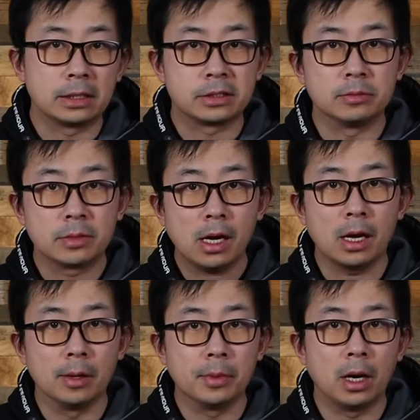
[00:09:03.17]
the same
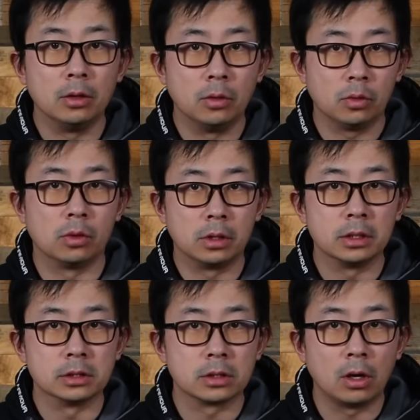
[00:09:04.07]
time, our lure
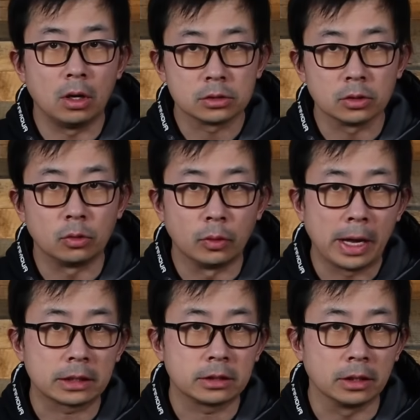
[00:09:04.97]
is also
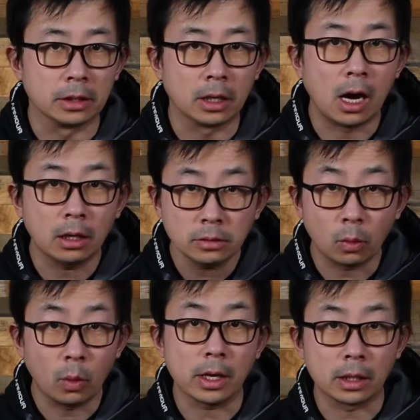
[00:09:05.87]
reacting on the
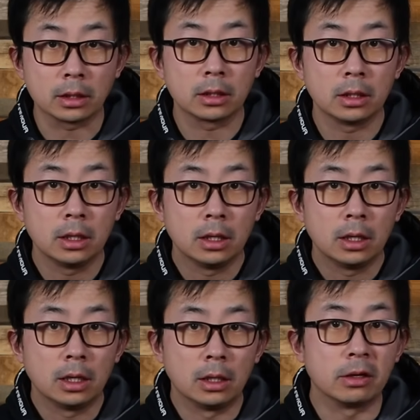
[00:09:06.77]
wind.
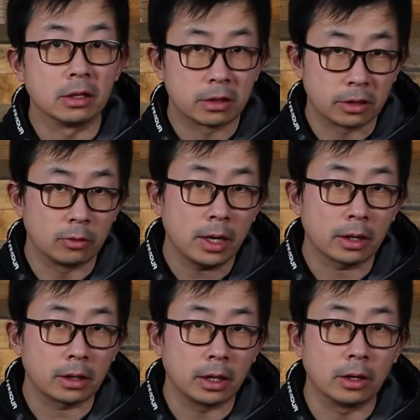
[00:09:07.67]
Now, it
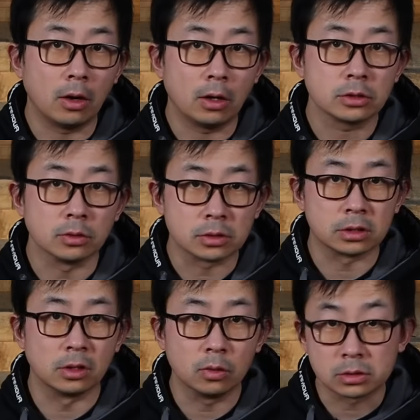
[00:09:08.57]
theoretically also
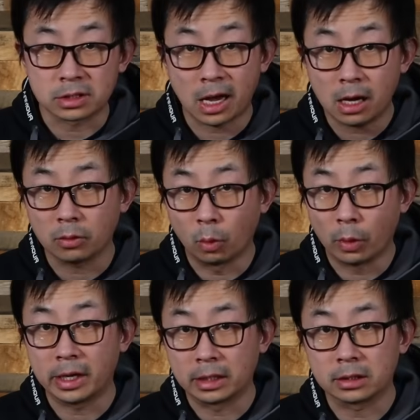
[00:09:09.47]
slows down
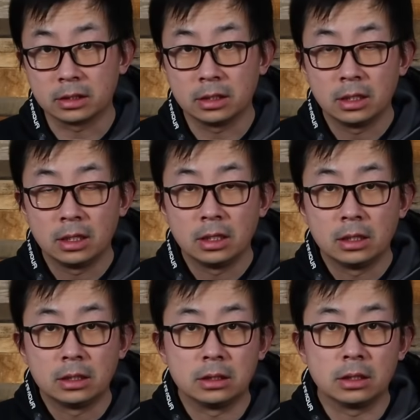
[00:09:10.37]
wind.
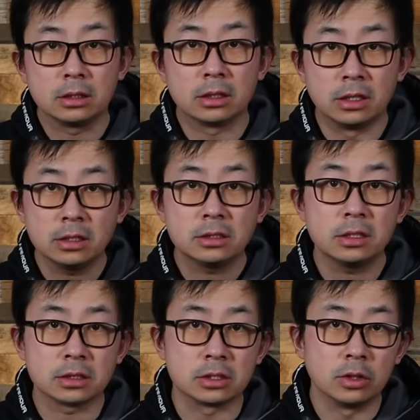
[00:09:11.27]
Now, this
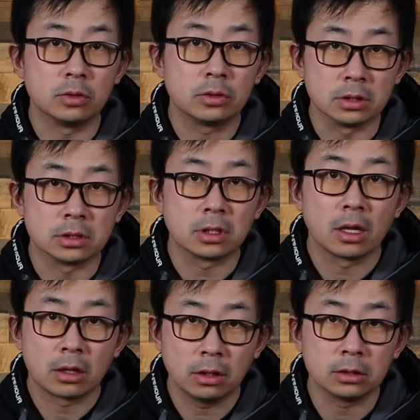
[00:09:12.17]
is Newton's
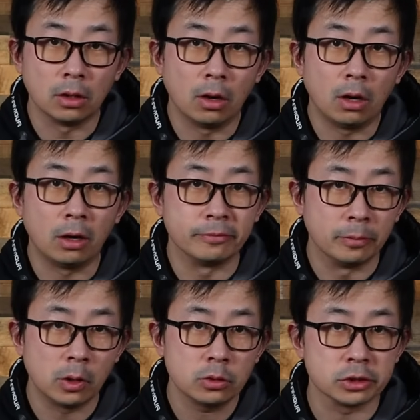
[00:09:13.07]
third law of
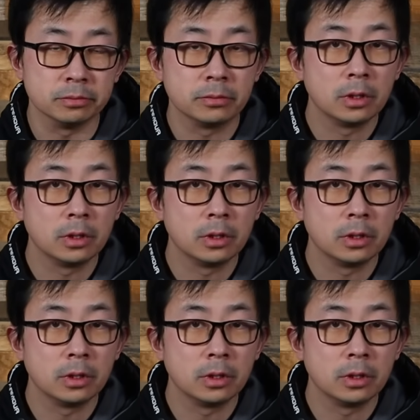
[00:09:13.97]
motion.